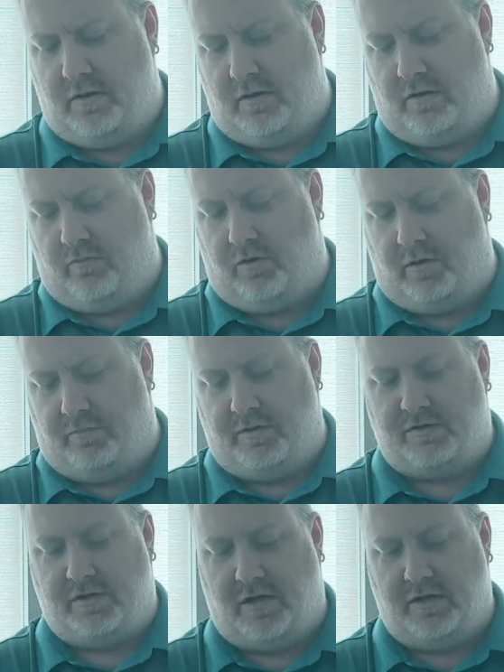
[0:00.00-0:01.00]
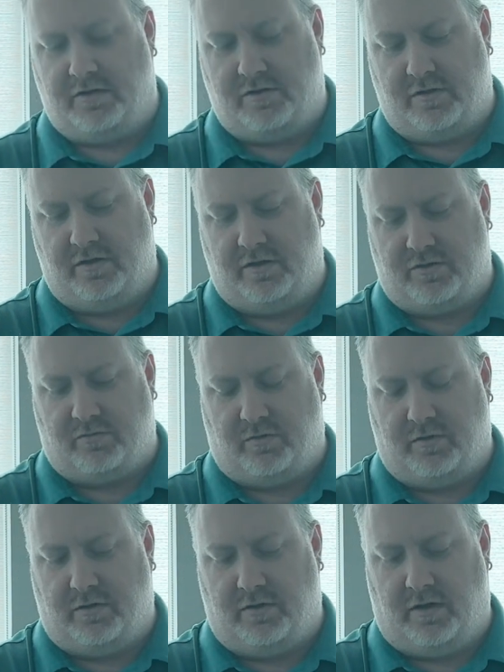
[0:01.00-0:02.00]
well, besides this
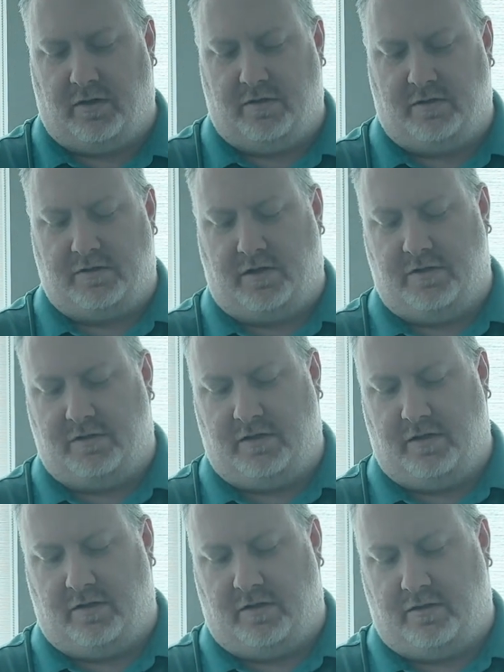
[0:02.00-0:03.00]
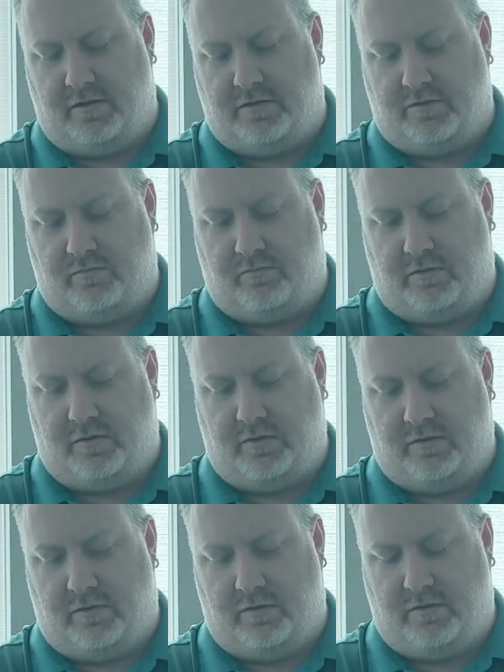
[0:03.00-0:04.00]
one and the Titanic, it's one of
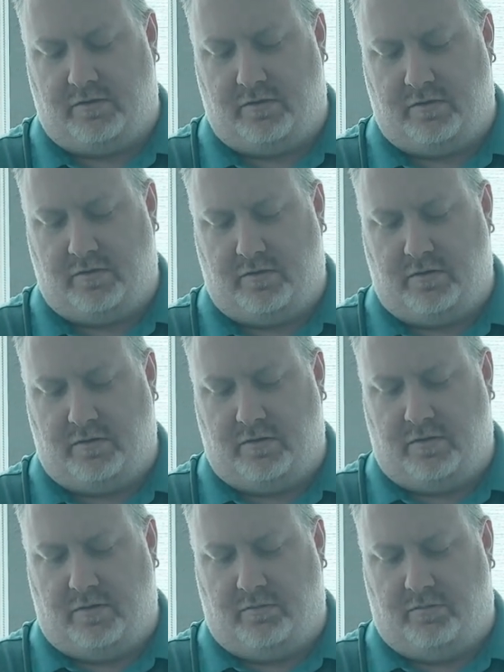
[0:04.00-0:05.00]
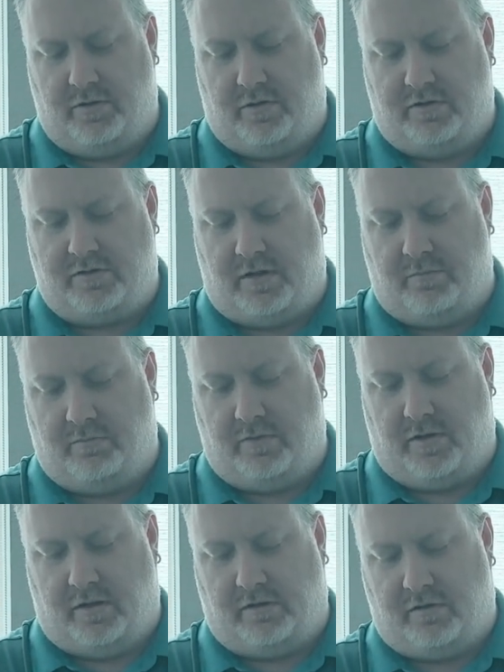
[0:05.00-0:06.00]
the builds I'm
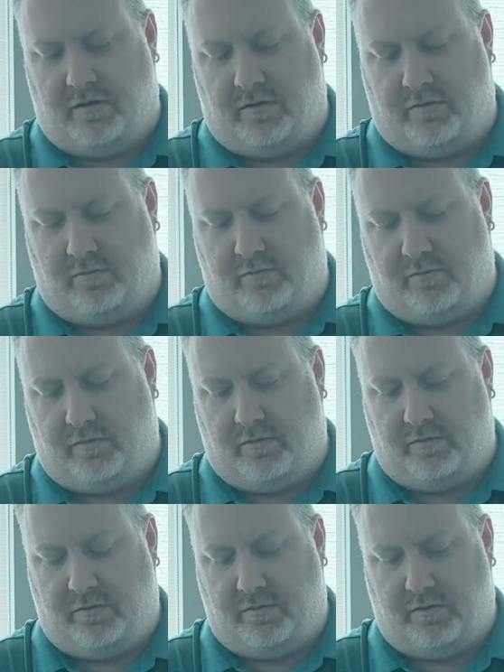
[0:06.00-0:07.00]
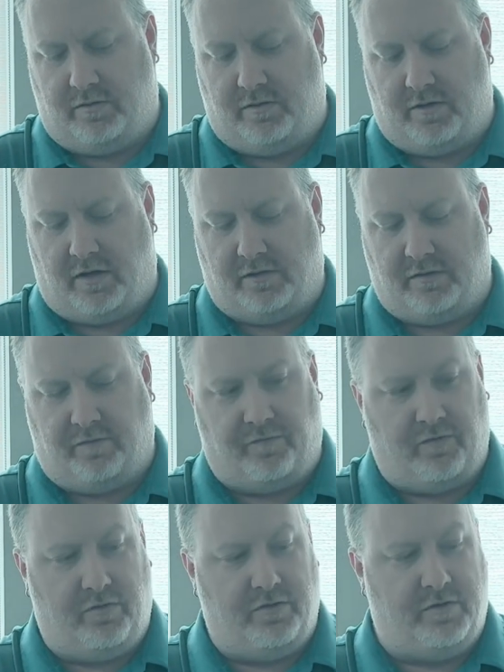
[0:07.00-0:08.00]
like not the
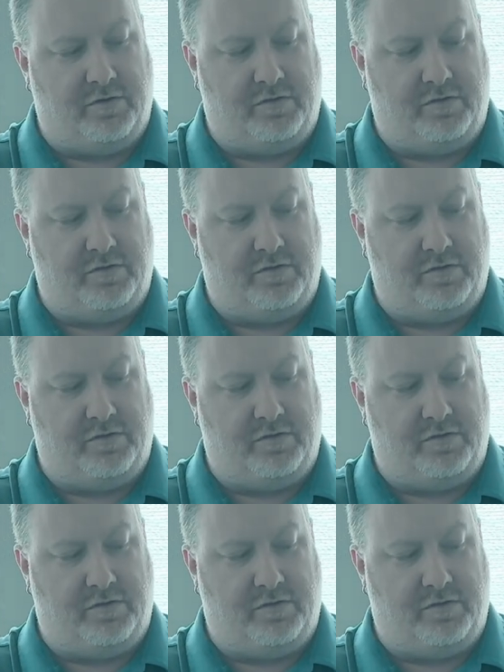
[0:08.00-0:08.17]
furthest